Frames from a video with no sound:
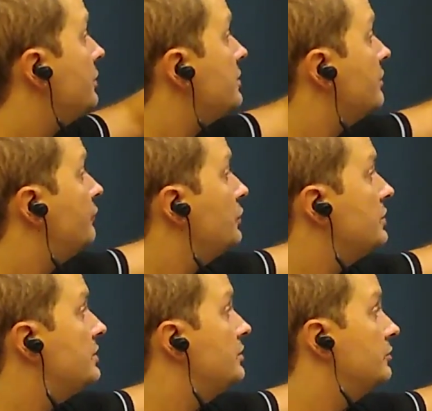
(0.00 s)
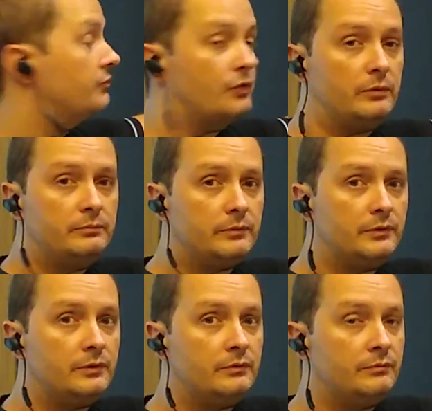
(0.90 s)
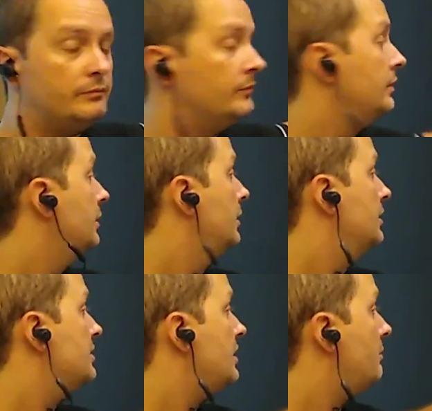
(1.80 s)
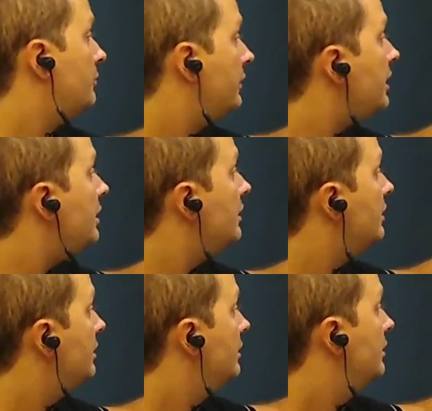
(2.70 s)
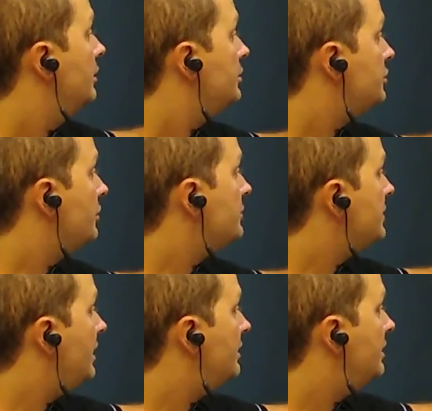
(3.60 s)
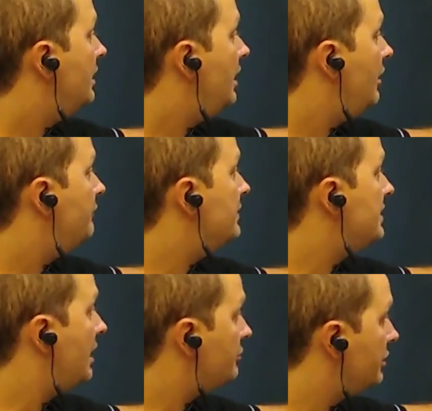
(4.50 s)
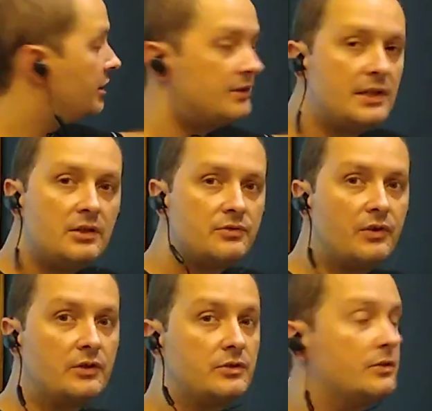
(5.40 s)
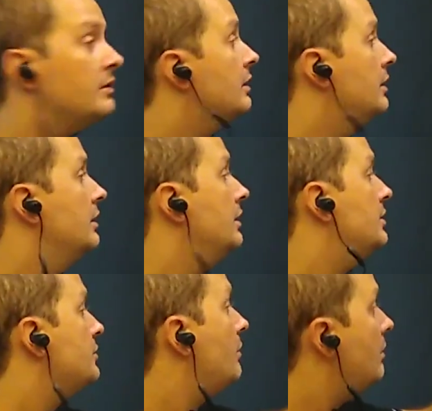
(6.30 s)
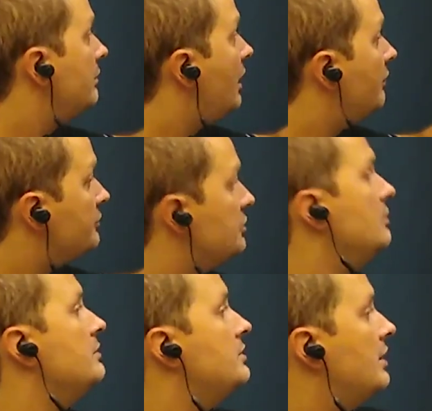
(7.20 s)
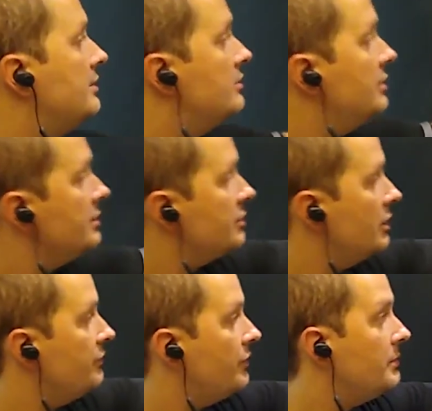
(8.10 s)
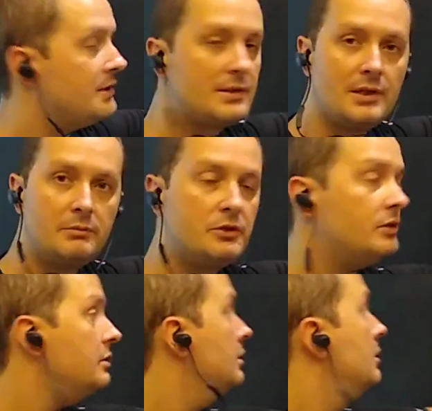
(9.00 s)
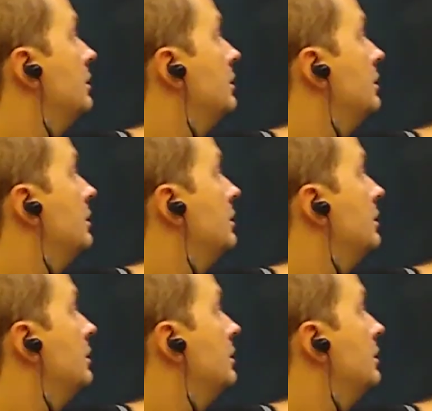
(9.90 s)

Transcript: that the convergence is uniform. Step 3 shows that f is actually a continuous function. So what we have shown is that just starting from this assumption,